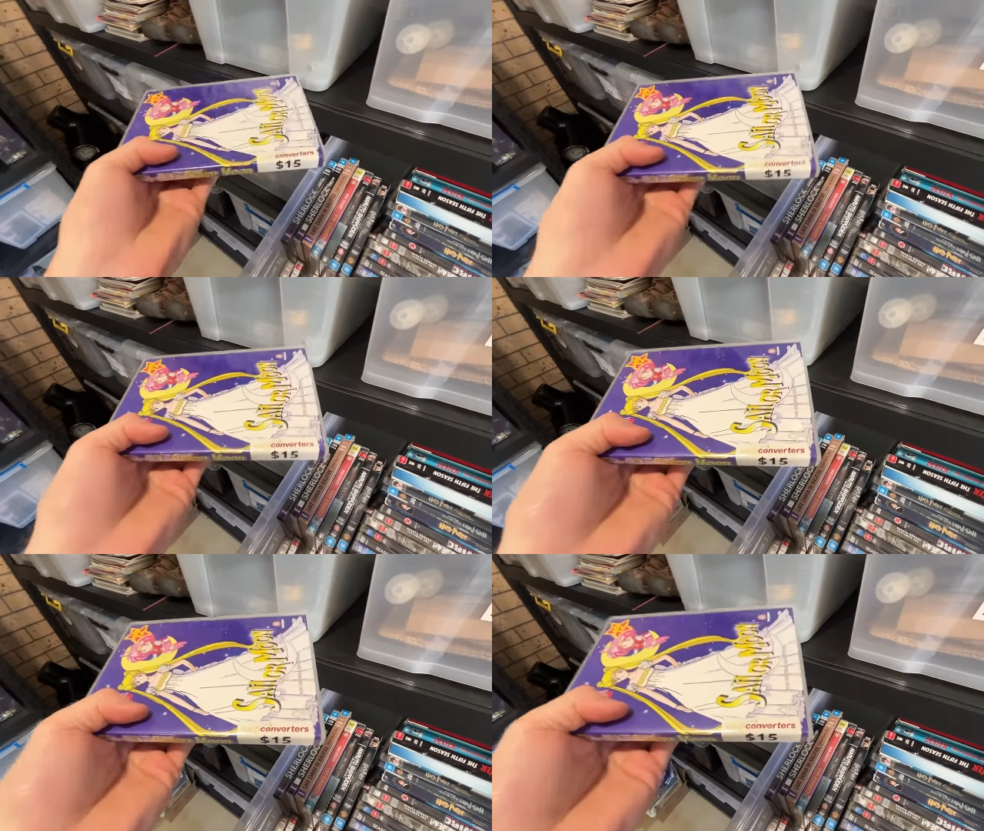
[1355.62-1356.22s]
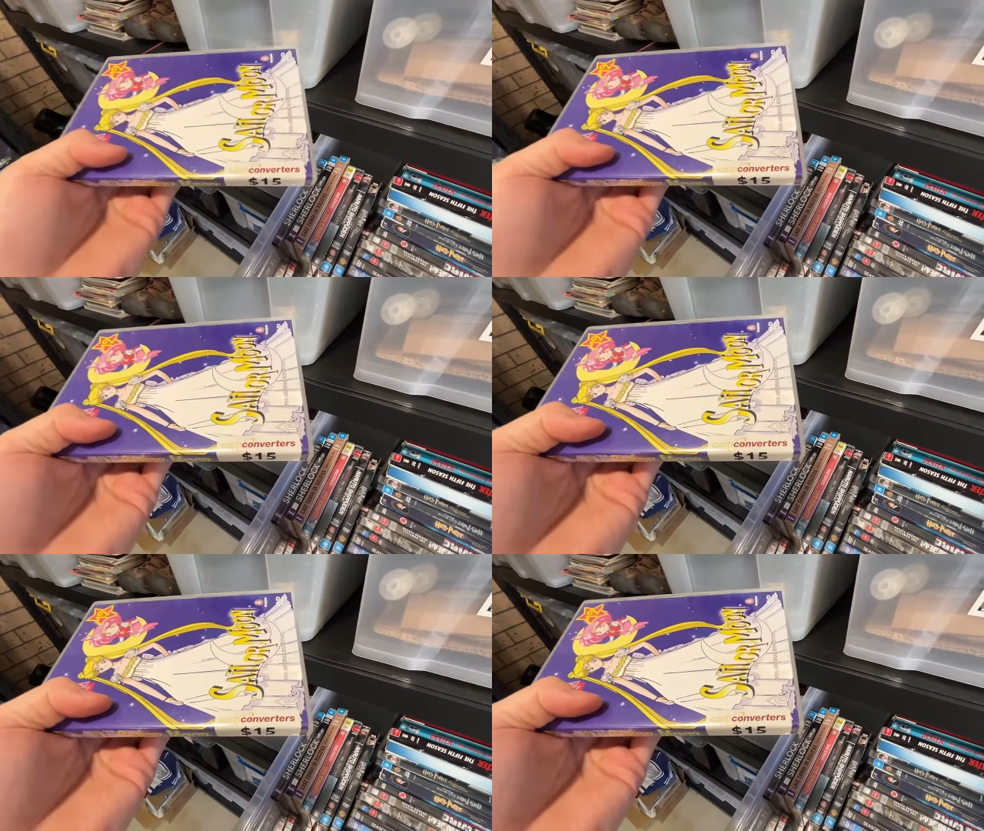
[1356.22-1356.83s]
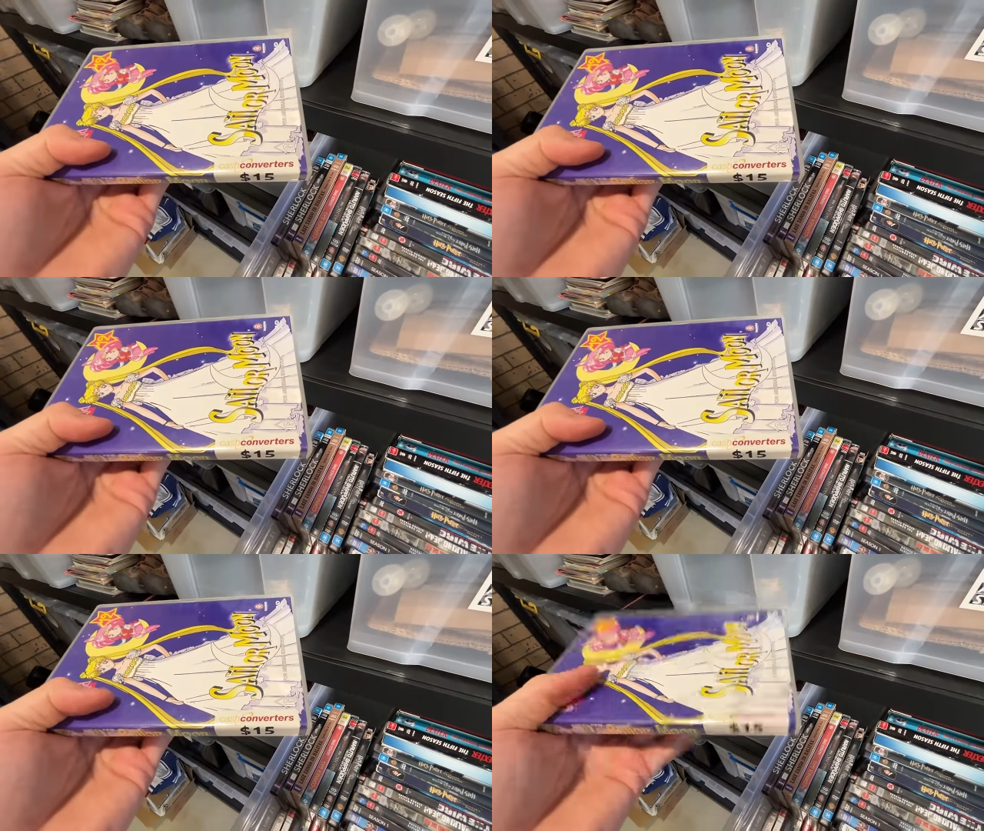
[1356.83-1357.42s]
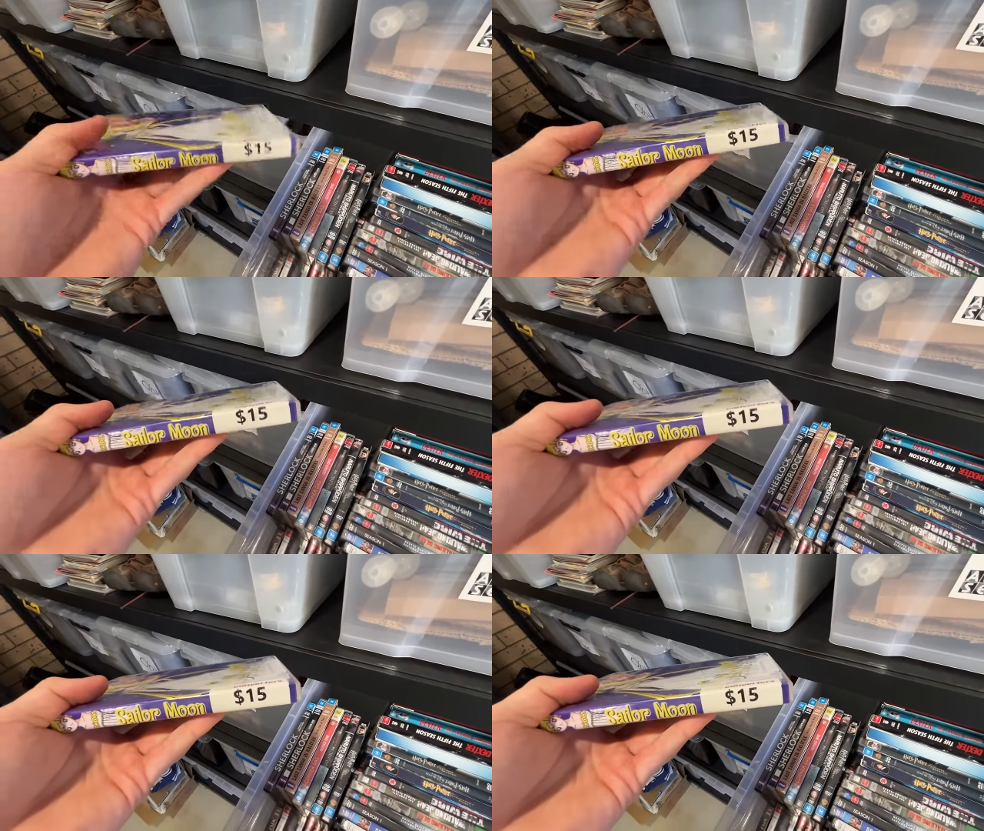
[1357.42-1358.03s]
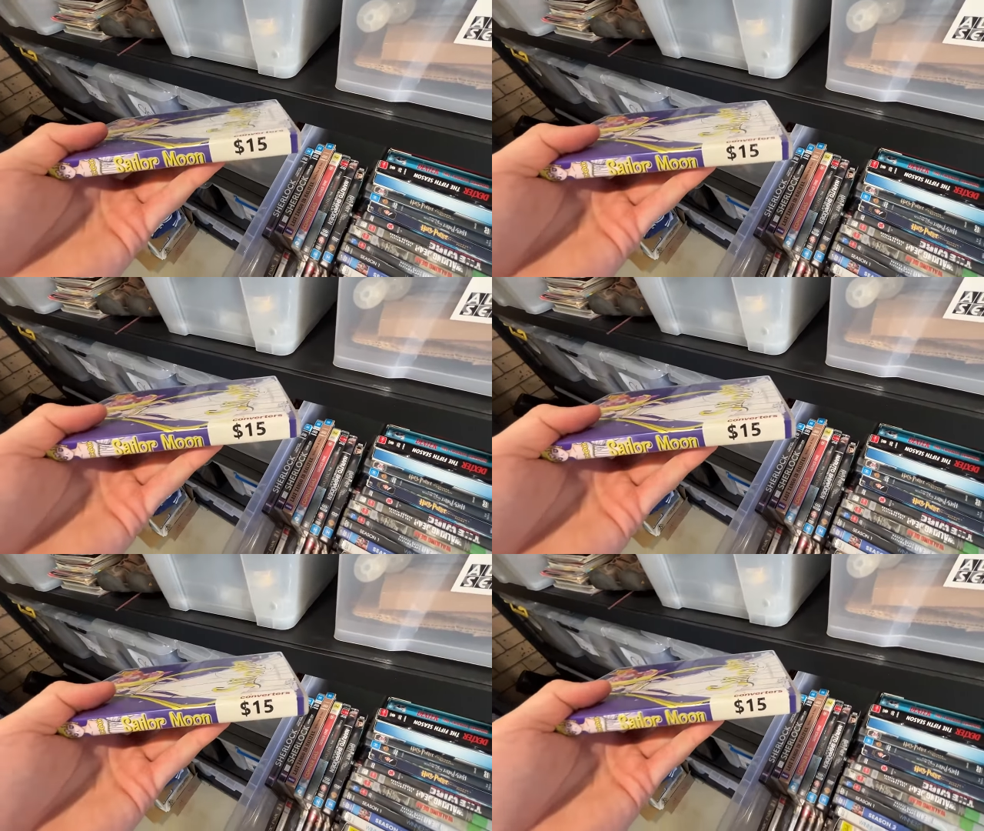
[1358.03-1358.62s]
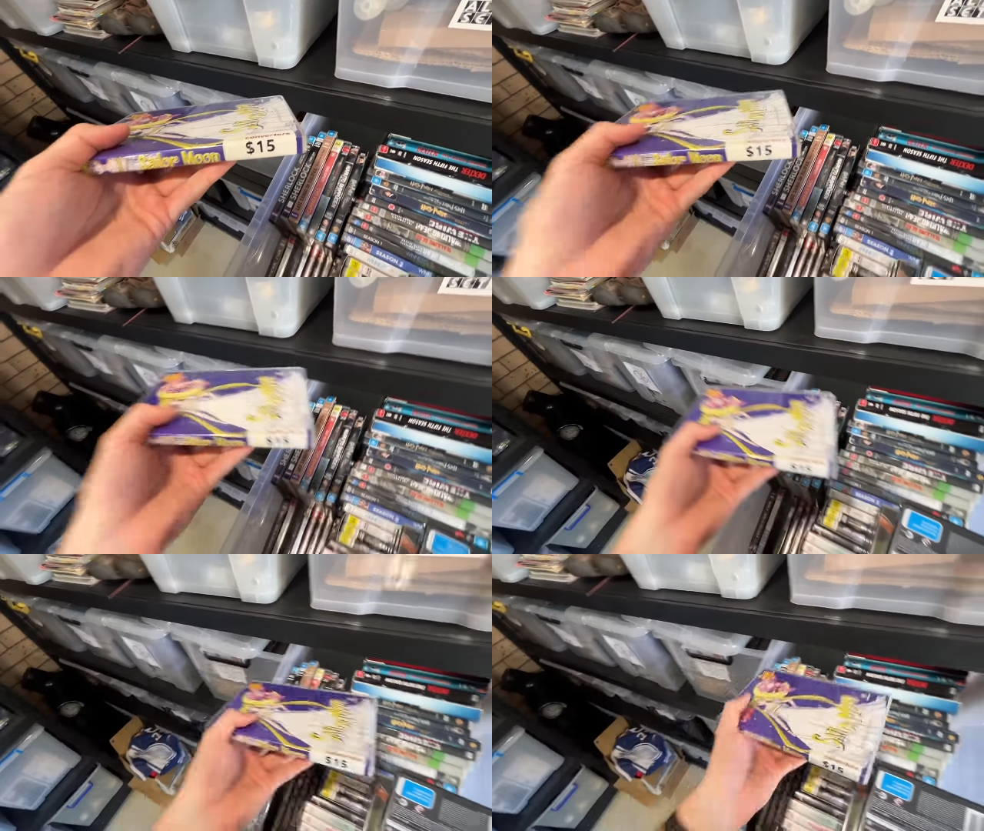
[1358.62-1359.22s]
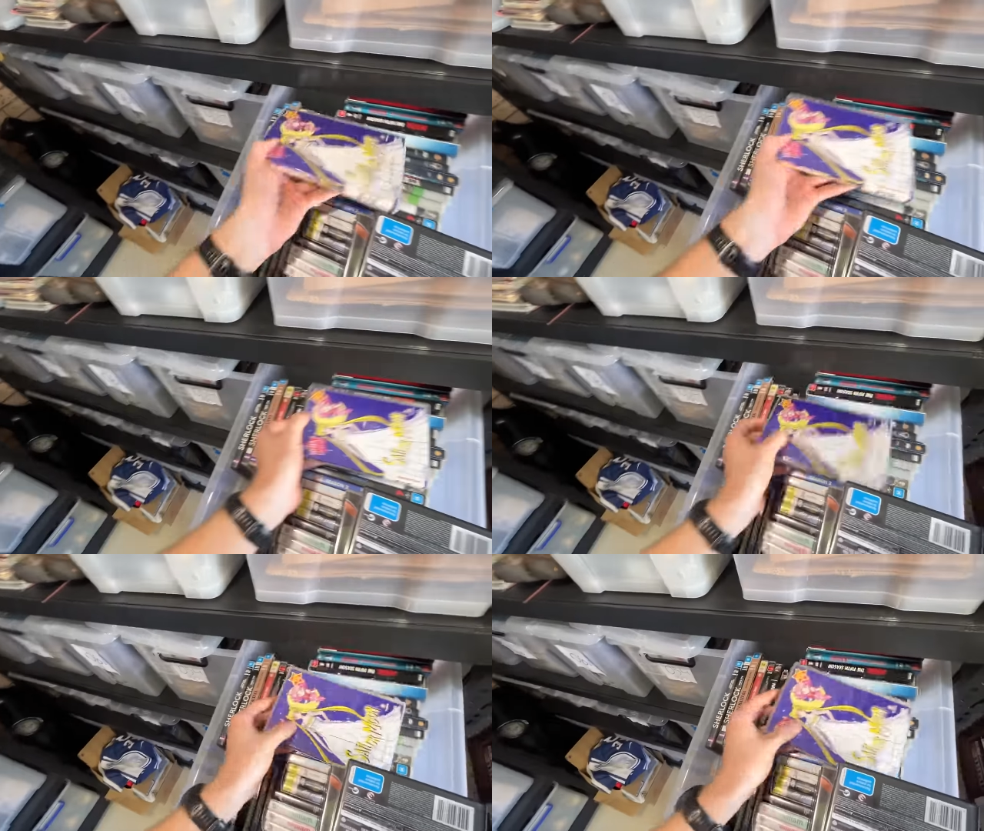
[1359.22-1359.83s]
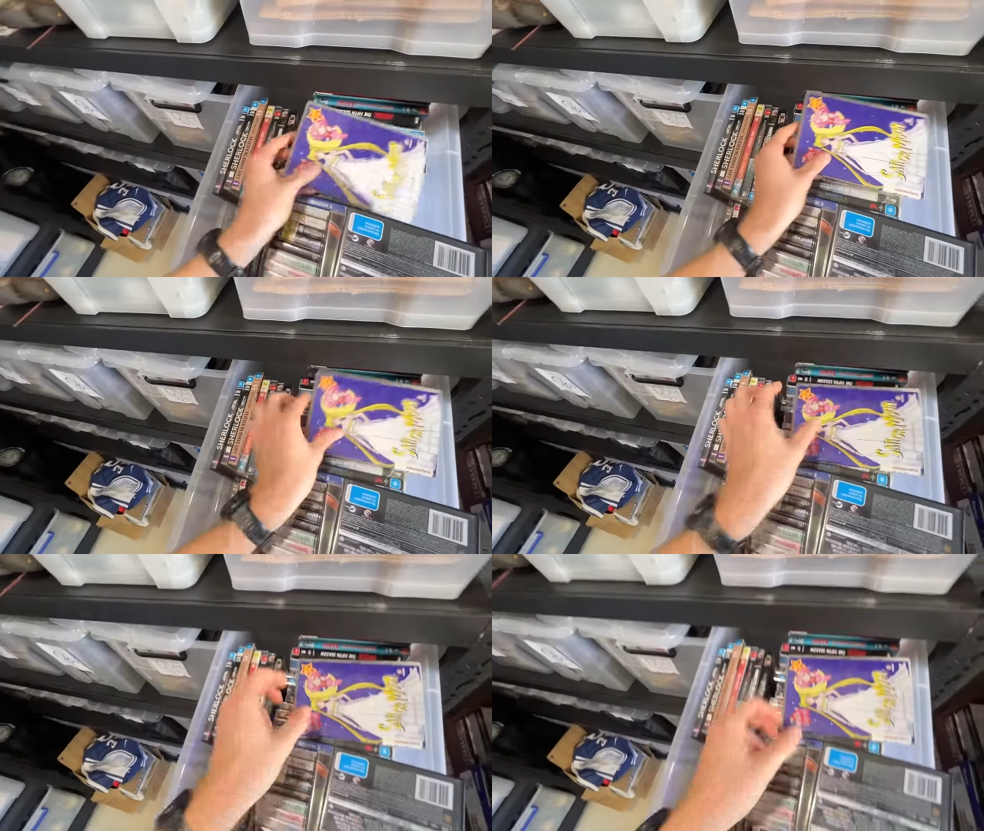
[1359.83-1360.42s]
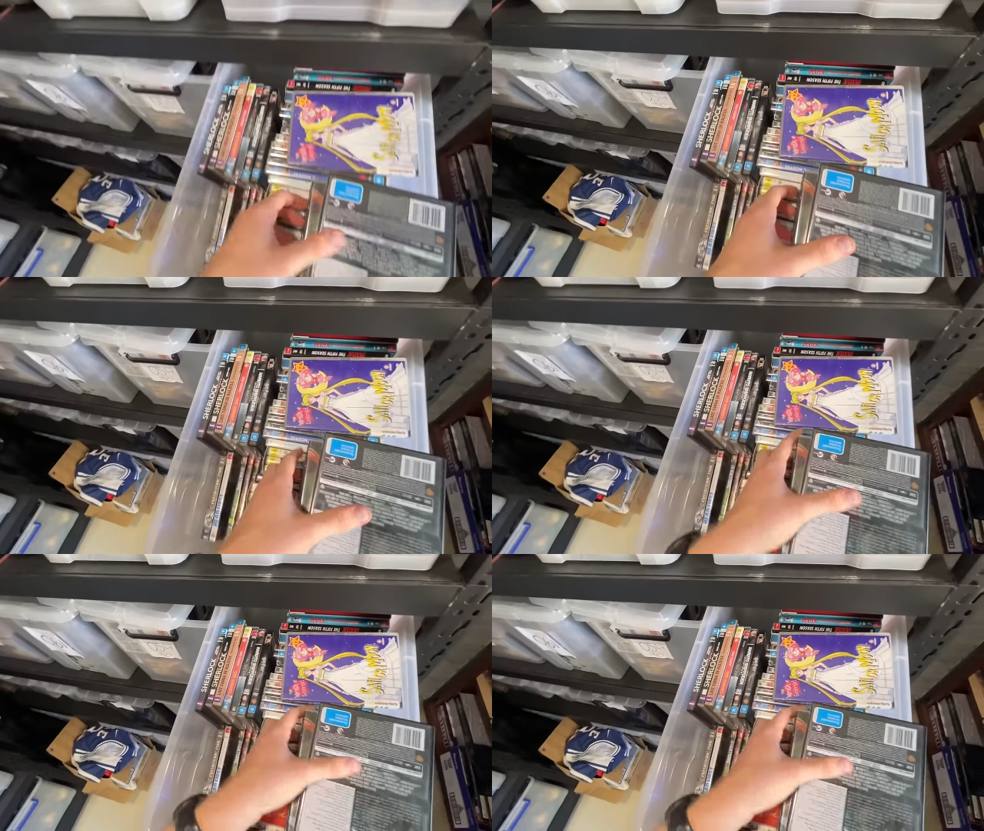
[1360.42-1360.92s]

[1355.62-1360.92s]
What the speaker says: Nobody's mouth can be seen.